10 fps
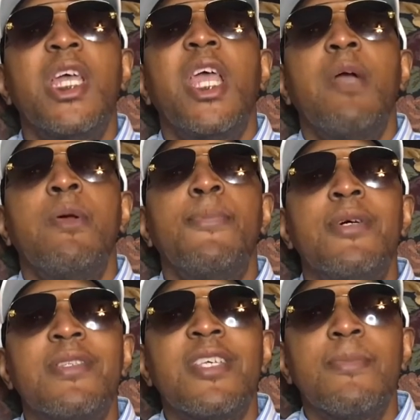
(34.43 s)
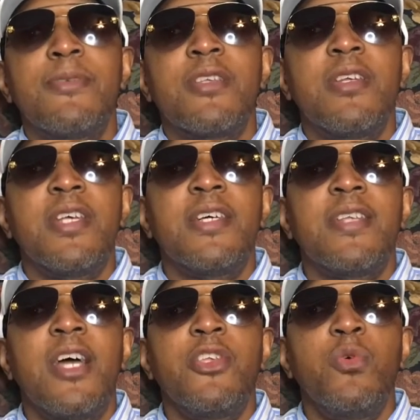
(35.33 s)
And we put 10% of that as
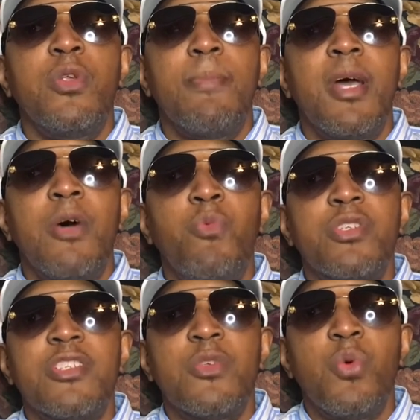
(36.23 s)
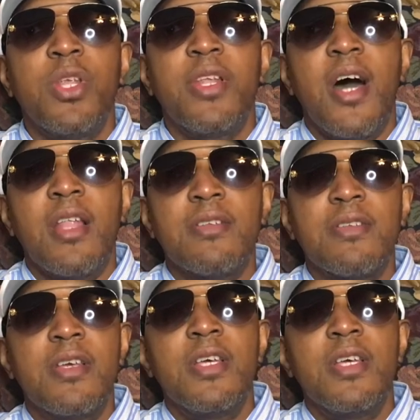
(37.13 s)
our unit amount, which is $20.